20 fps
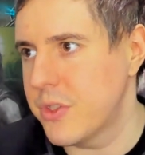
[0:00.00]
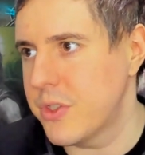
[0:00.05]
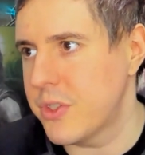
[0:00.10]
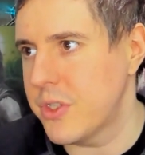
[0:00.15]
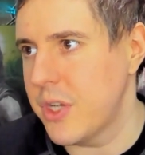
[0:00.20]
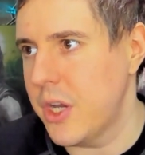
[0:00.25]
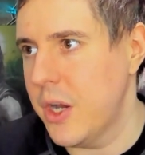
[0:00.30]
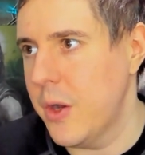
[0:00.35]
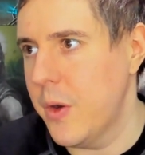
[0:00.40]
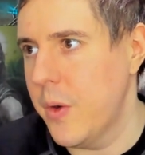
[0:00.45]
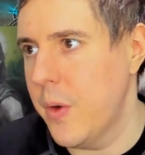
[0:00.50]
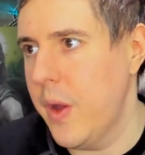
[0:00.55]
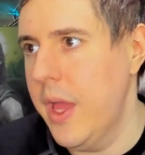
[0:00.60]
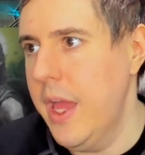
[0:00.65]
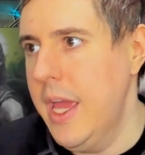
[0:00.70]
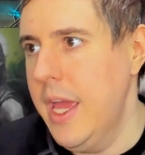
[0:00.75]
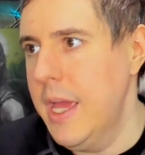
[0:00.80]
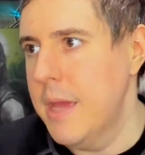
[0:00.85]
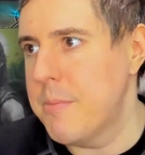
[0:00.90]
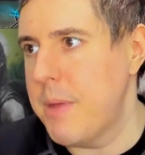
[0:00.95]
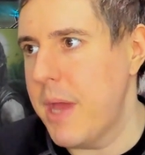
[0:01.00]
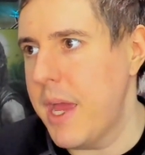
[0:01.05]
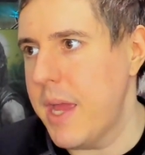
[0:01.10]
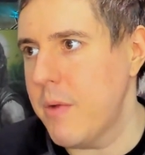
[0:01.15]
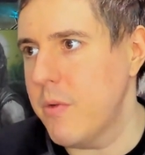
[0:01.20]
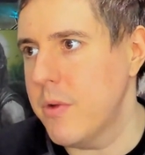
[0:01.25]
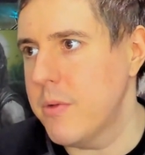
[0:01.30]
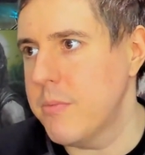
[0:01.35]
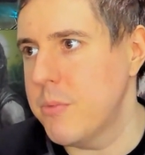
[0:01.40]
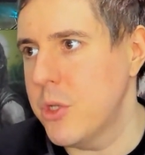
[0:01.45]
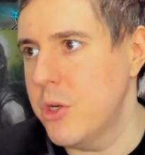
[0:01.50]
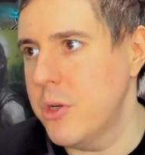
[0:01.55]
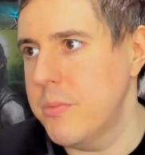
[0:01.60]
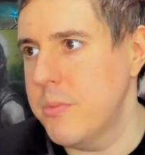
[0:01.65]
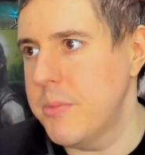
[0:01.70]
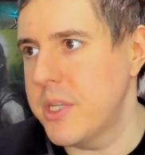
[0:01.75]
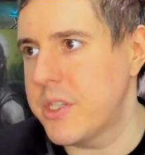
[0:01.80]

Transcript: So Penguim Bloom,